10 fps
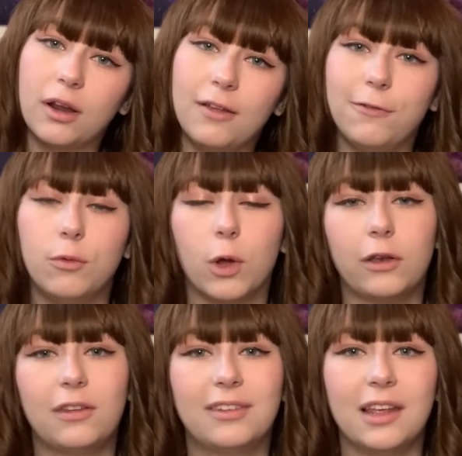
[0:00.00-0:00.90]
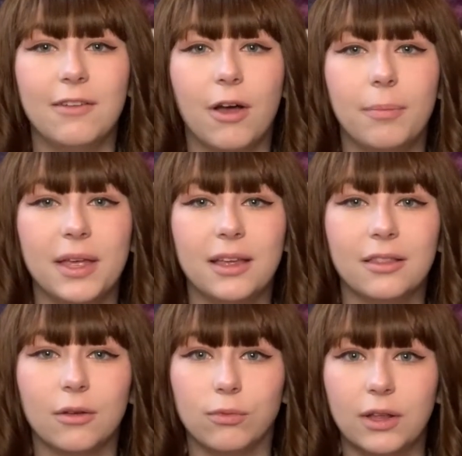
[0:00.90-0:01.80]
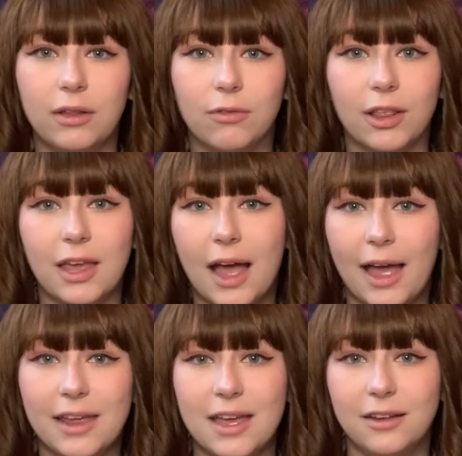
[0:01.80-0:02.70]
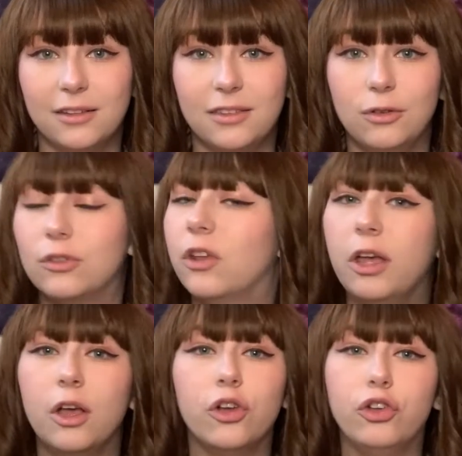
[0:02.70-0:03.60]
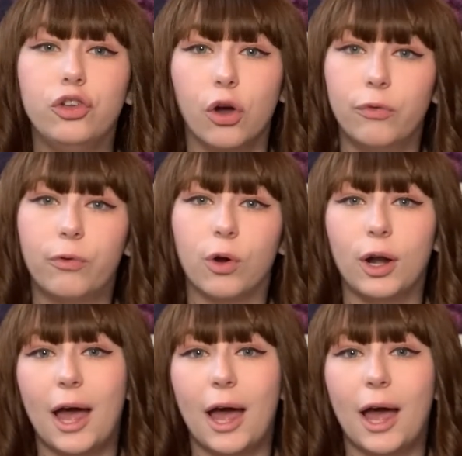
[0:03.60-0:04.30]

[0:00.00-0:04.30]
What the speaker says: If you want to save up and get the really, really high-end suits, go for it.